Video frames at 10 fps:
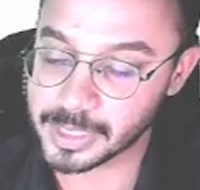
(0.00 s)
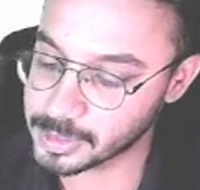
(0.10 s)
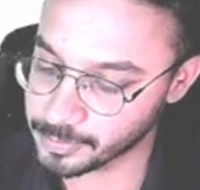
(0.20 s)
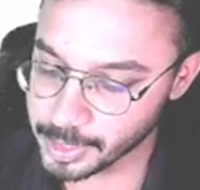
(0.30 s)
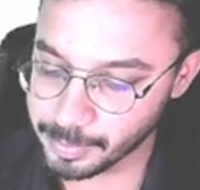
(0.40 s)
this
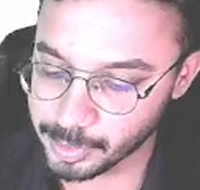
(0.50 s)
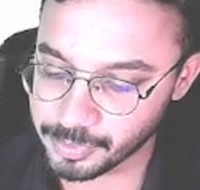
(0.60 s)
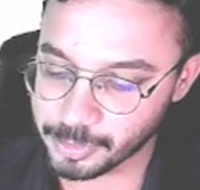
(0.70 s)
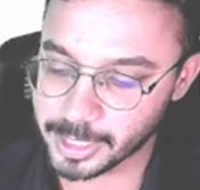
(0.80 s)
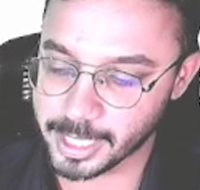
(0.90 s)
is a very
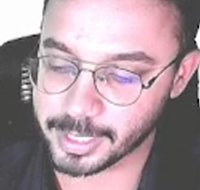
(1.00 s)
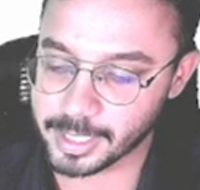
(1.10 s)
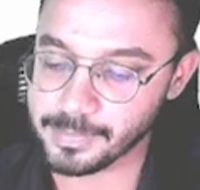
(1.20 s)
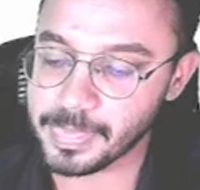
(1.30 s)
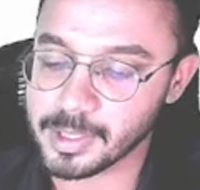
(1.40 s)
beautiful
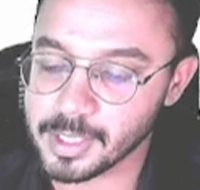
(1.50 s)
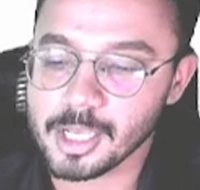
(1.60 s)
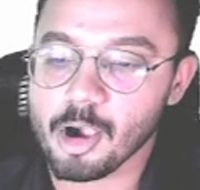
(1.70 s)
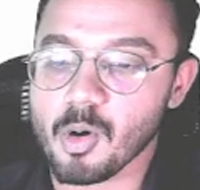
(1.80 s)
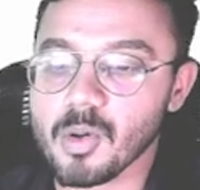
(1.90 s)
diagram,
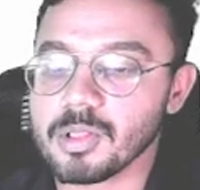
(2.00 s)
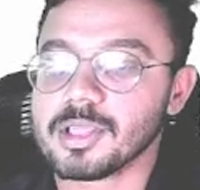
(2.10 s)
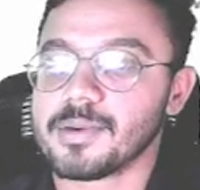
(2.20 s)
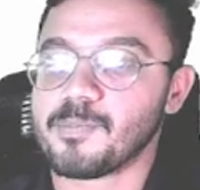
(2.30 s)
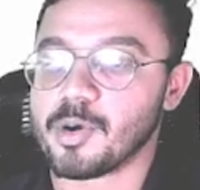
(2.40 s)
all the